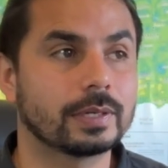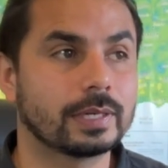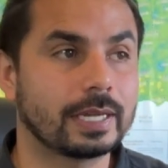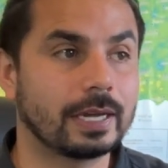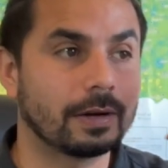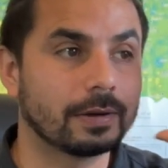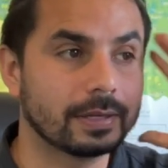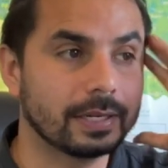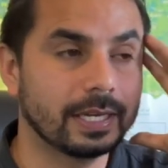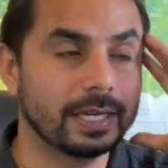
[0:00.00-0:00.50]

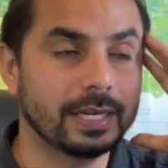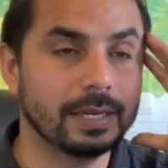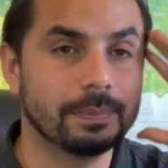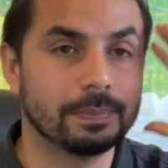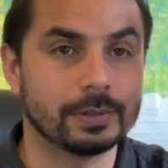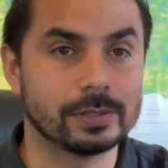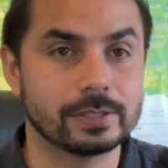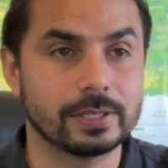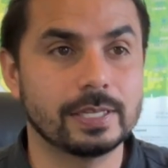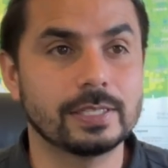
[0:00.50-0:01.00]
calculating
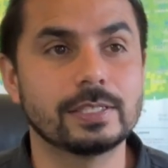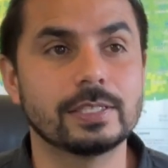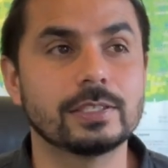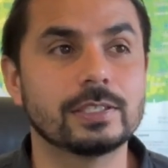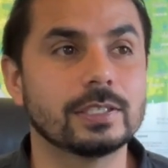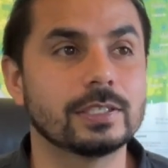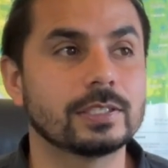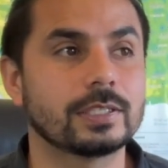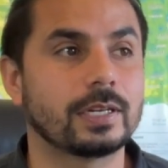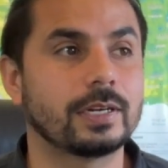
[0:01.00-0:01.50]

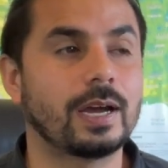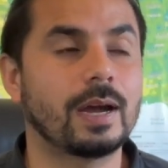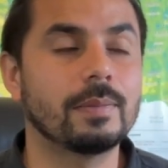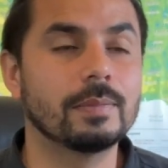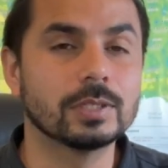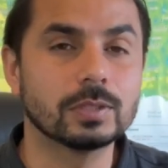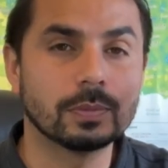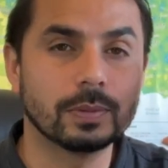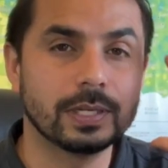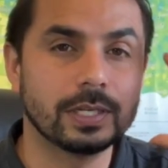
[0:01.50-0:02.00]
percentages on how
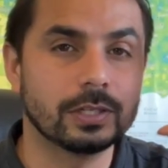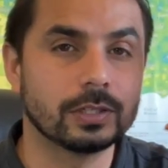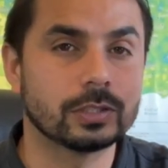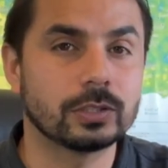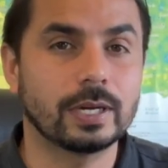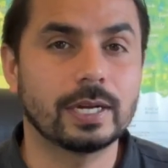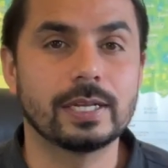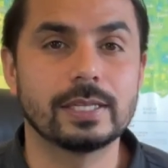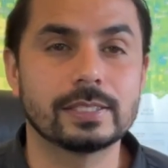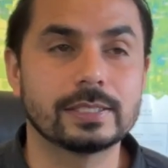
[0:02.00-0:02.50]
much money you're
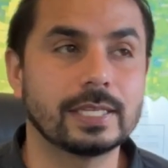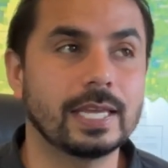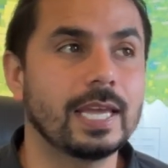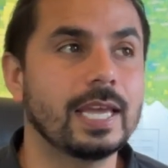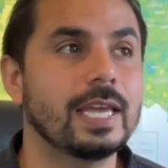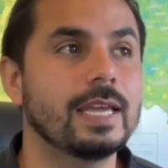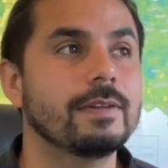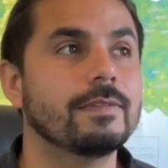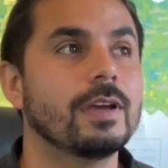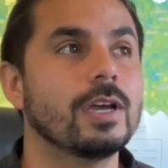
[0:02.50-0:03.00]
trying to
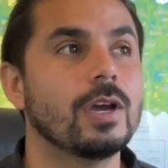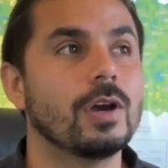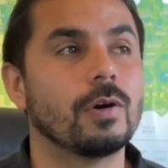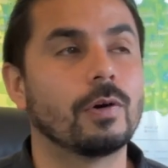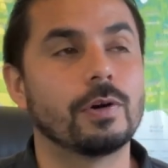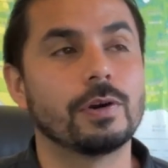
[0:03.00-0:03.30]
save,